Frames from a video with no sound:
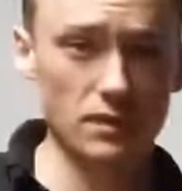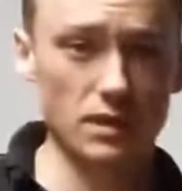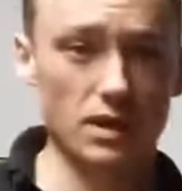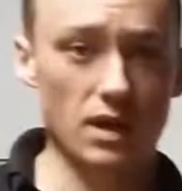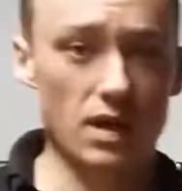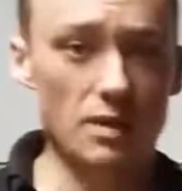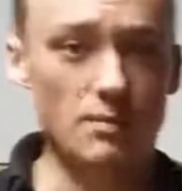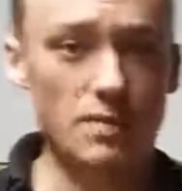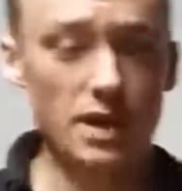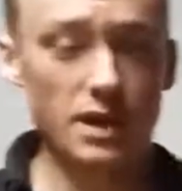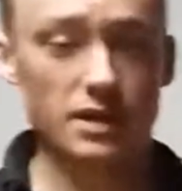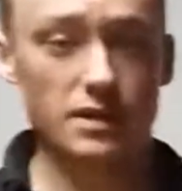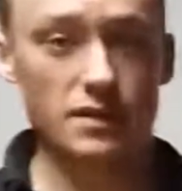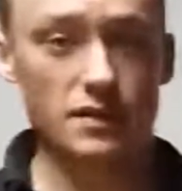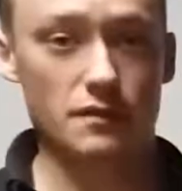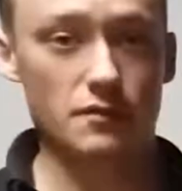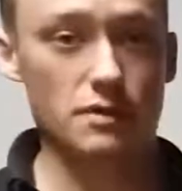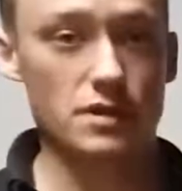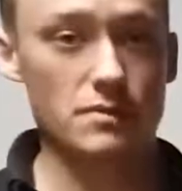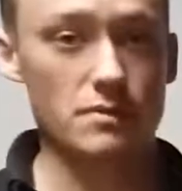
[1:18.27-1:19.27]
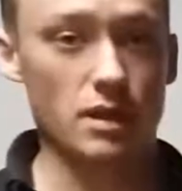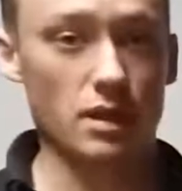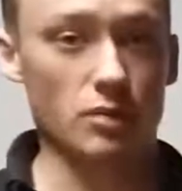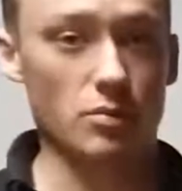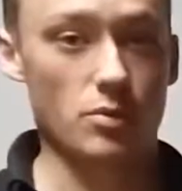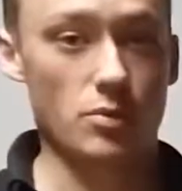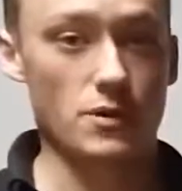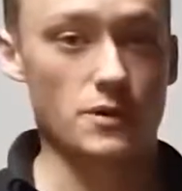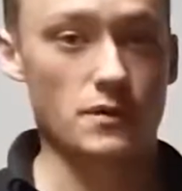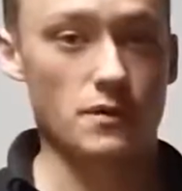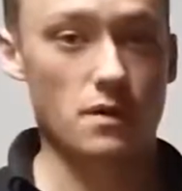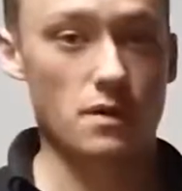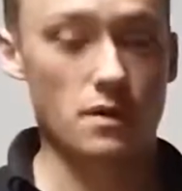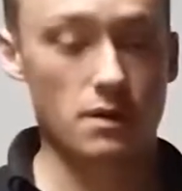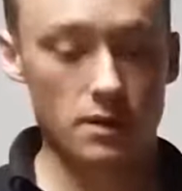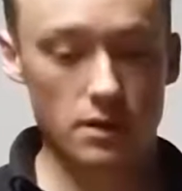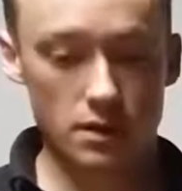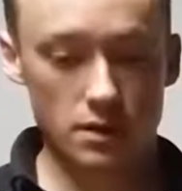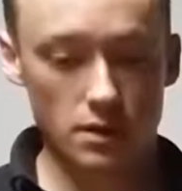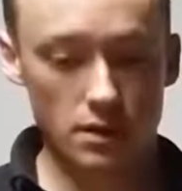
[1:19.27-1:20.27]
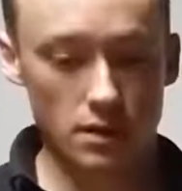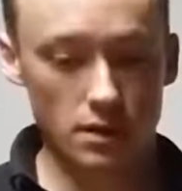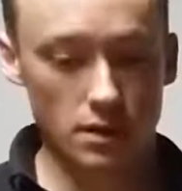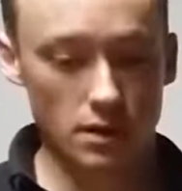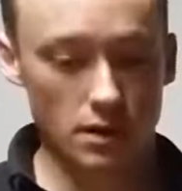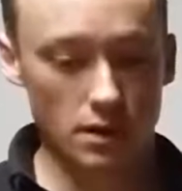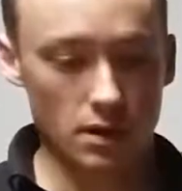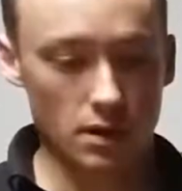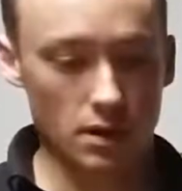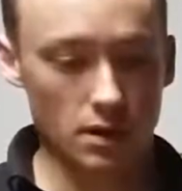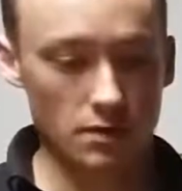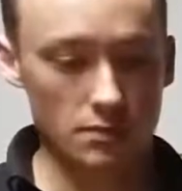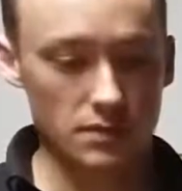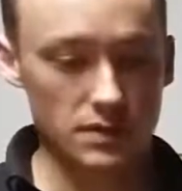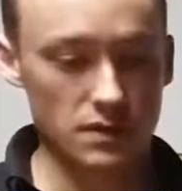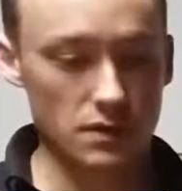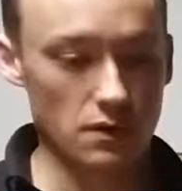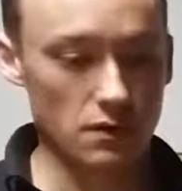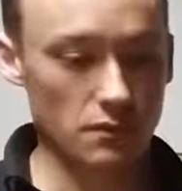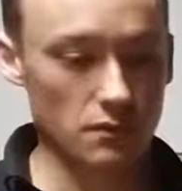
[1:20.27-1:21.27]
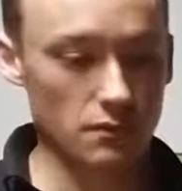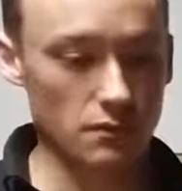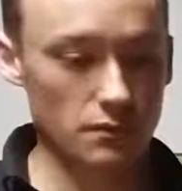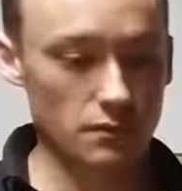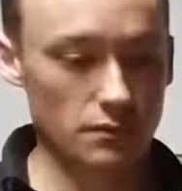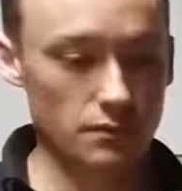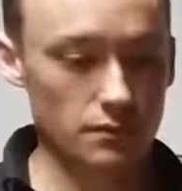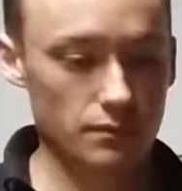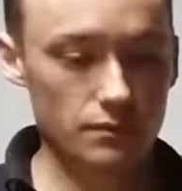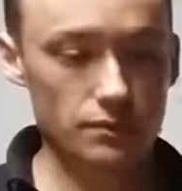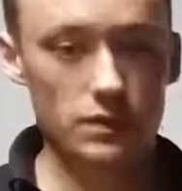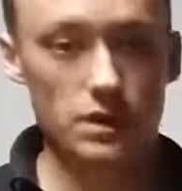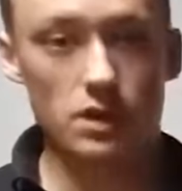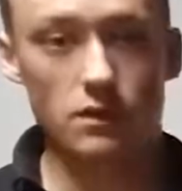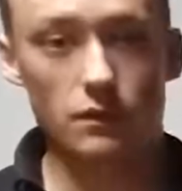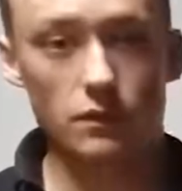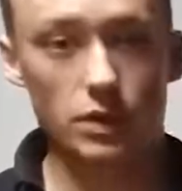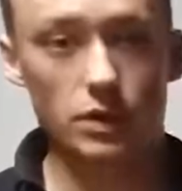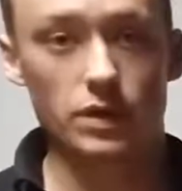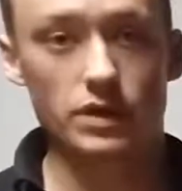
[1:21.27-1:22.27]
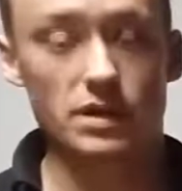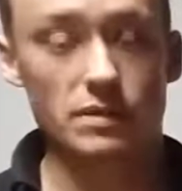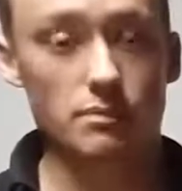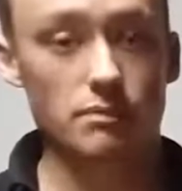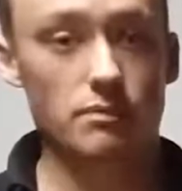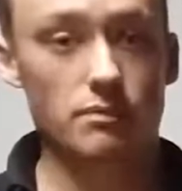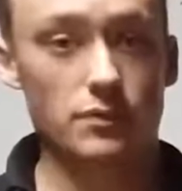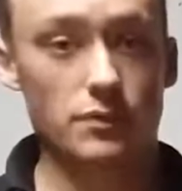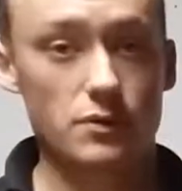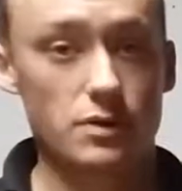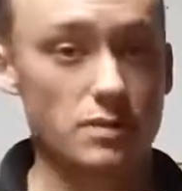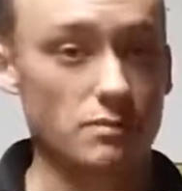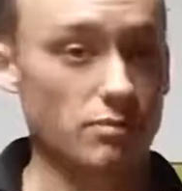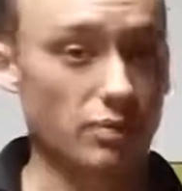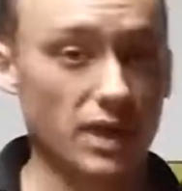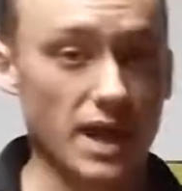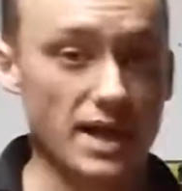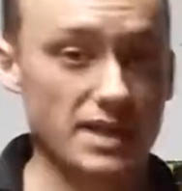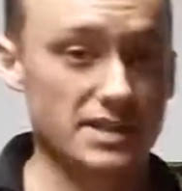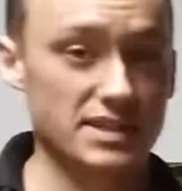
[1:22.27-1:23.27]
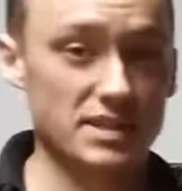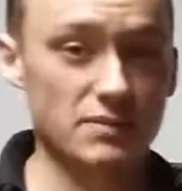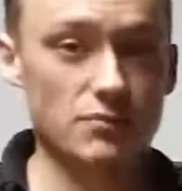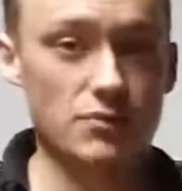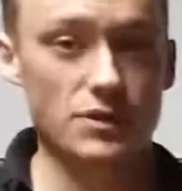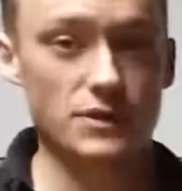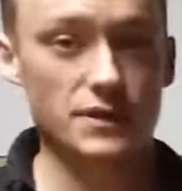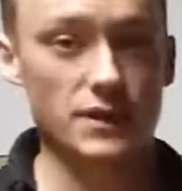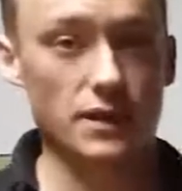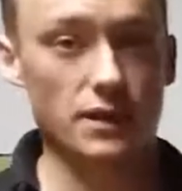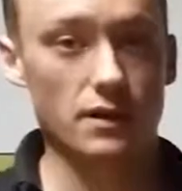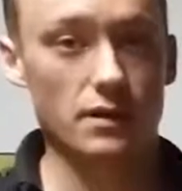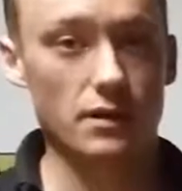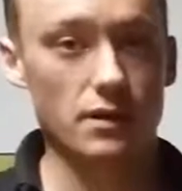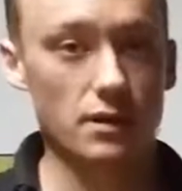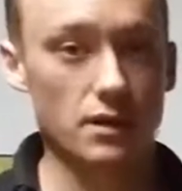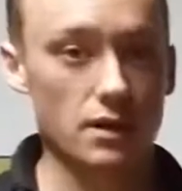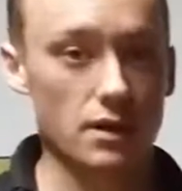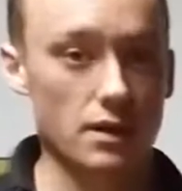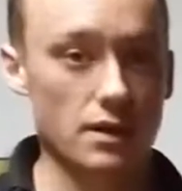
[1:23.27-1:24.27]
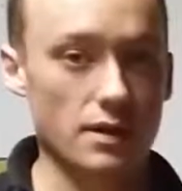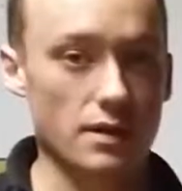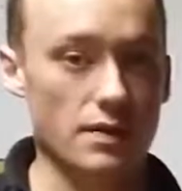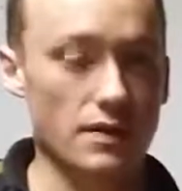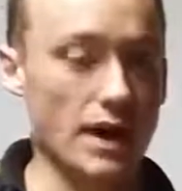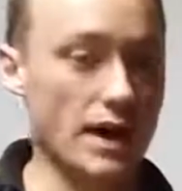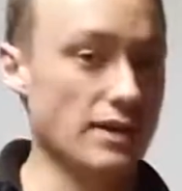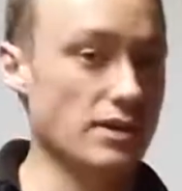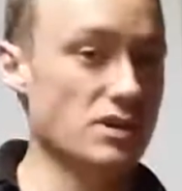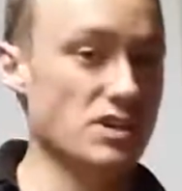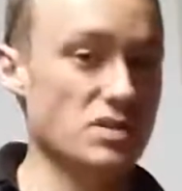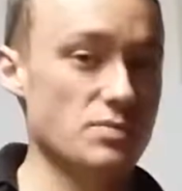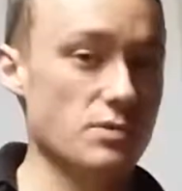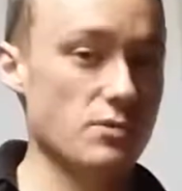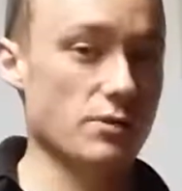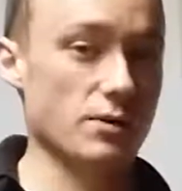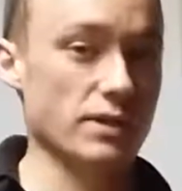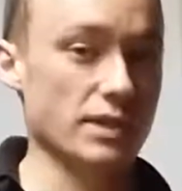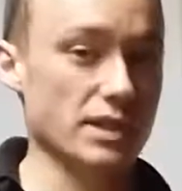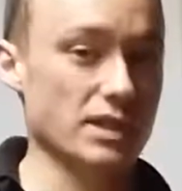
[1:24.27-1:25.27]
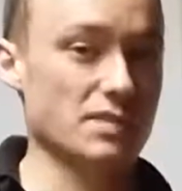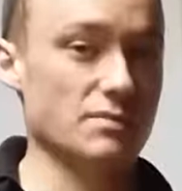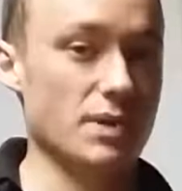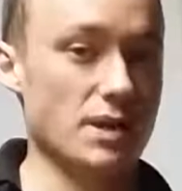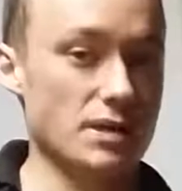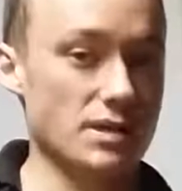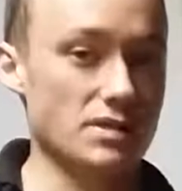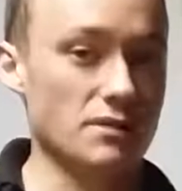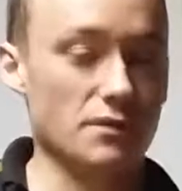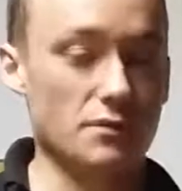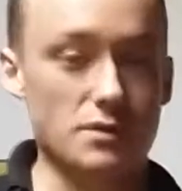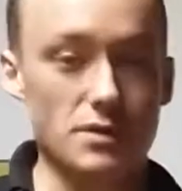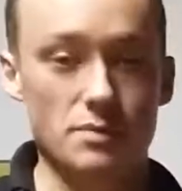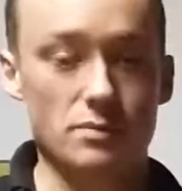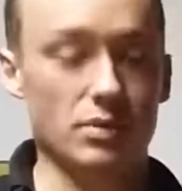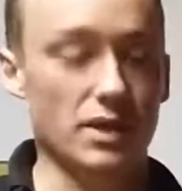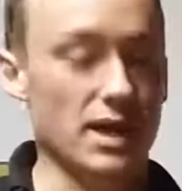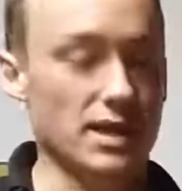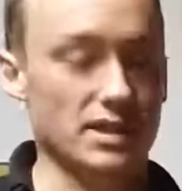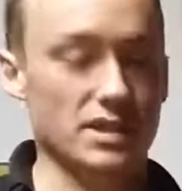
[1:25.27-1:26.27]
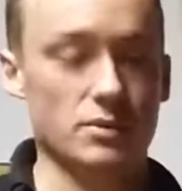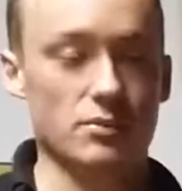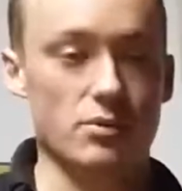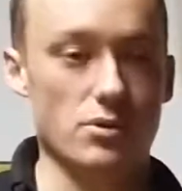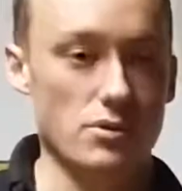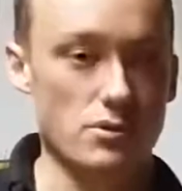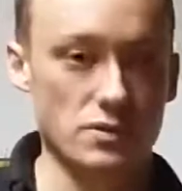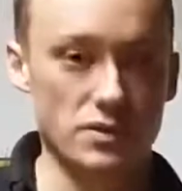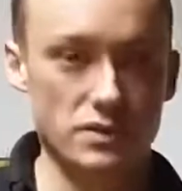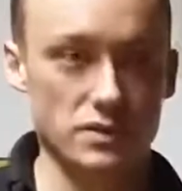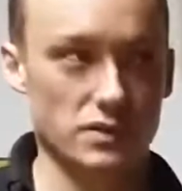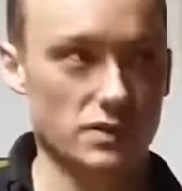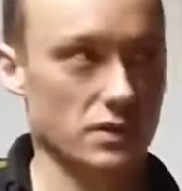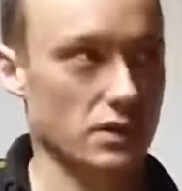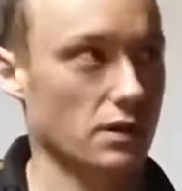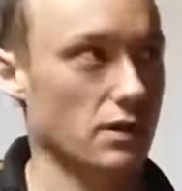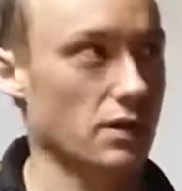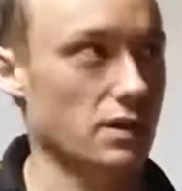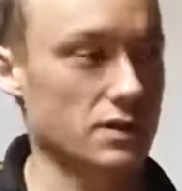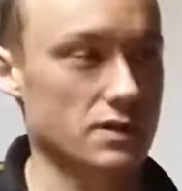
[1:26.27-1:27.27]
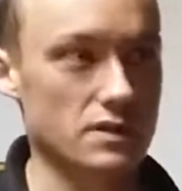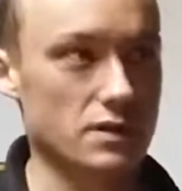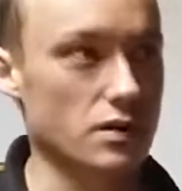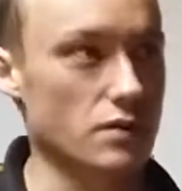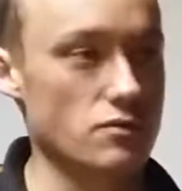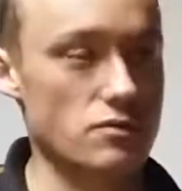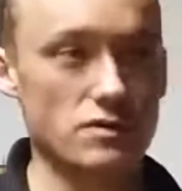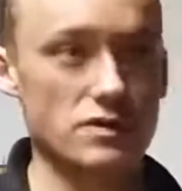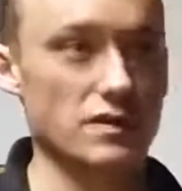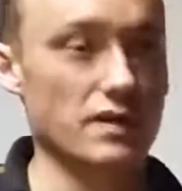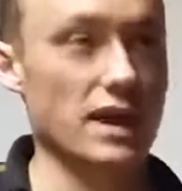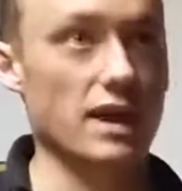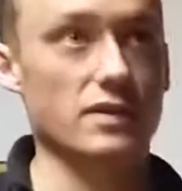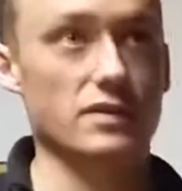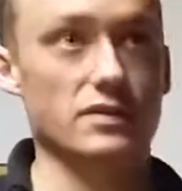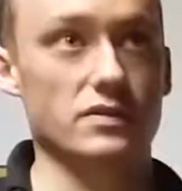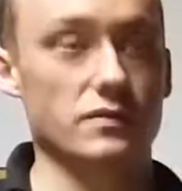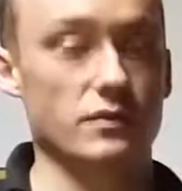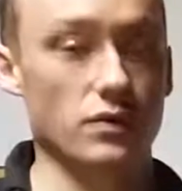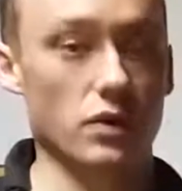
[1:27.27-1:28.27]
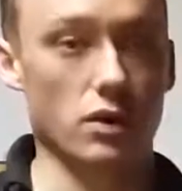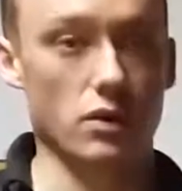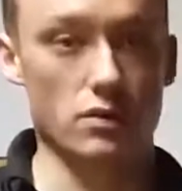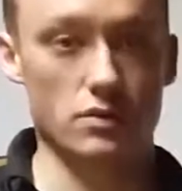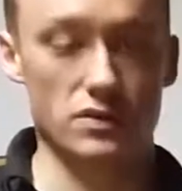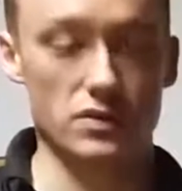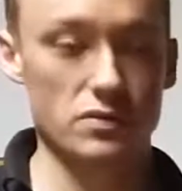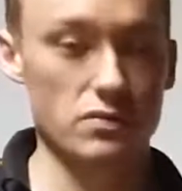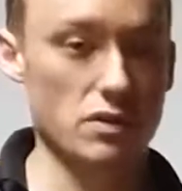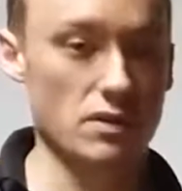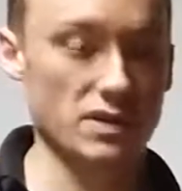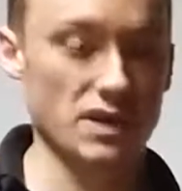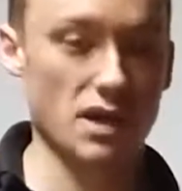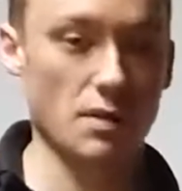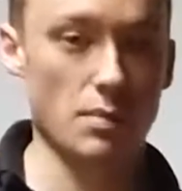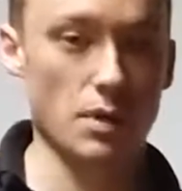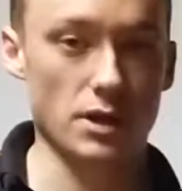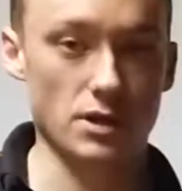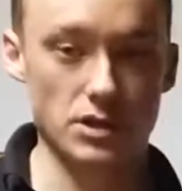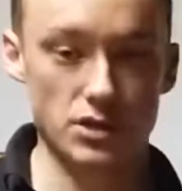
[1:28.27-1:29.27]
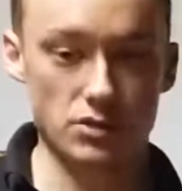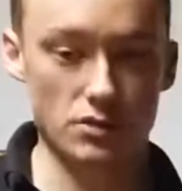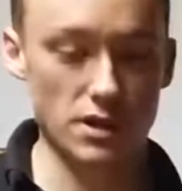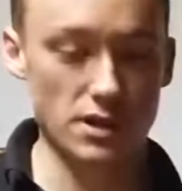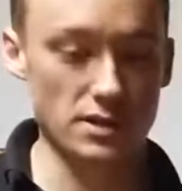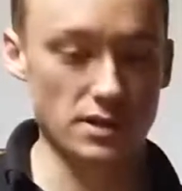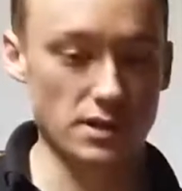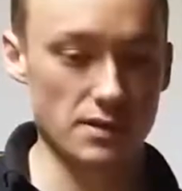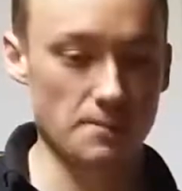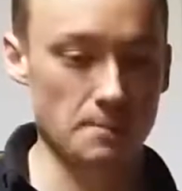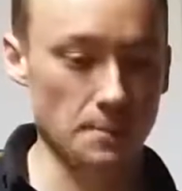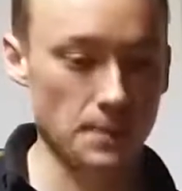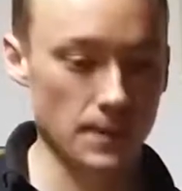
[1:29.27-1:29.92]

I'm making a 3D metal printer. So, if we look at 3D plastic printing, that used to be really expensive. 3D plastic printers used to cost hundreds of thousands of dollars, who knows how much, crazy.